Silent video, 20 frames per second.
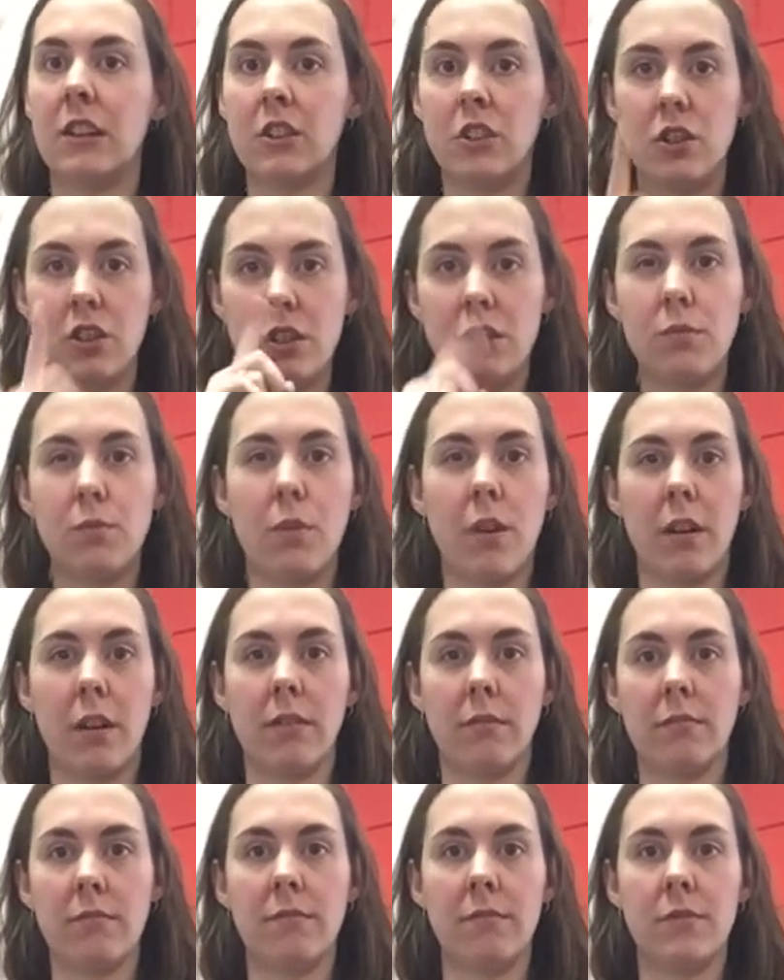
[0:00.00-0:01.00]
Just one.
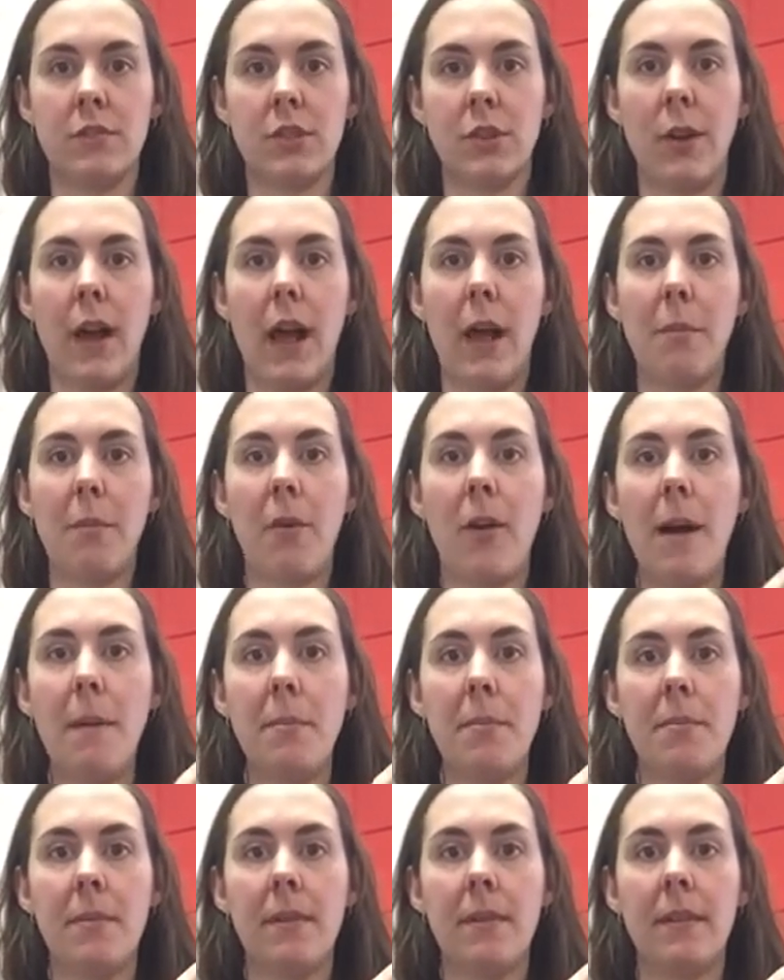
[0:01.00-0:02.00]
So elbow
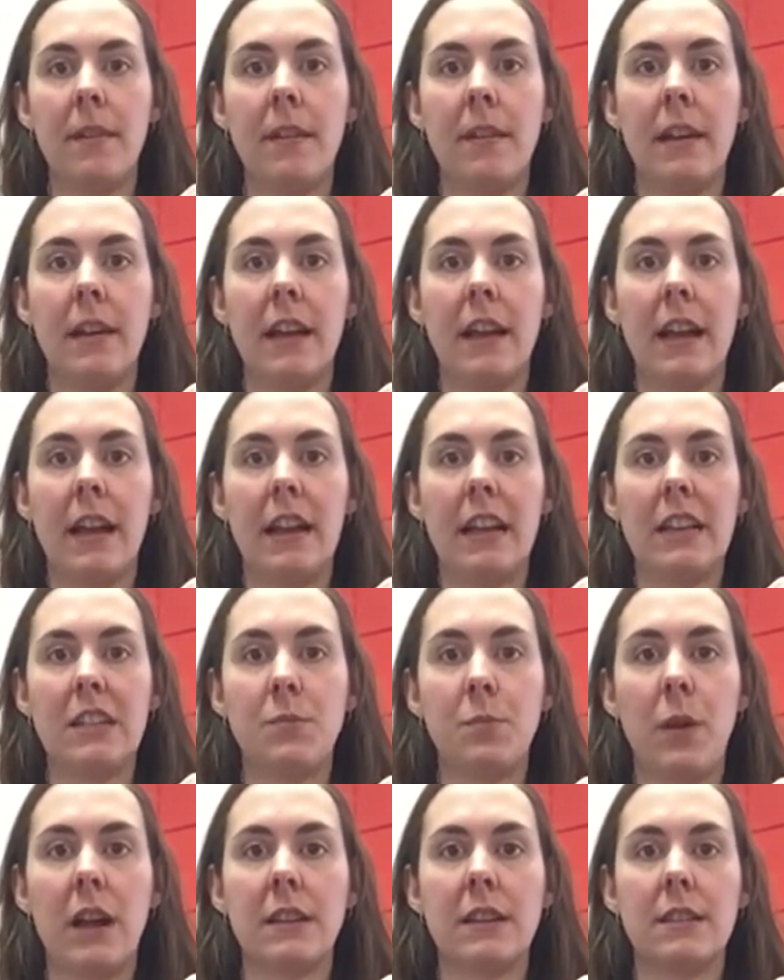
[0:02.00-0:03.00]
up and let's
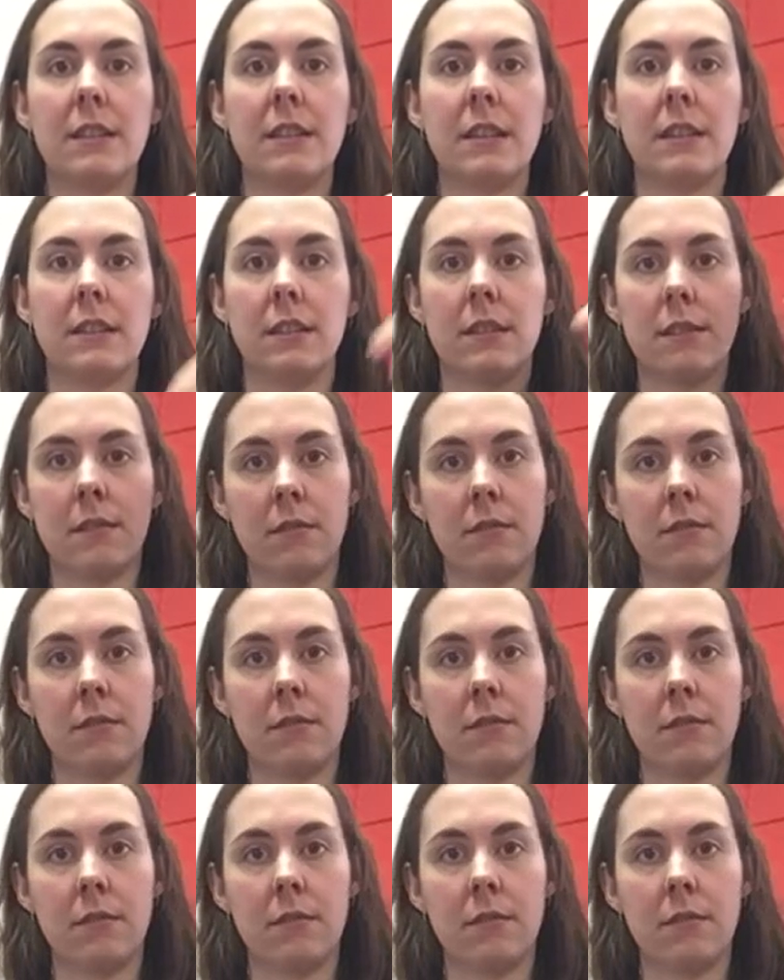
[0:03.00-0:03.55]
practice this.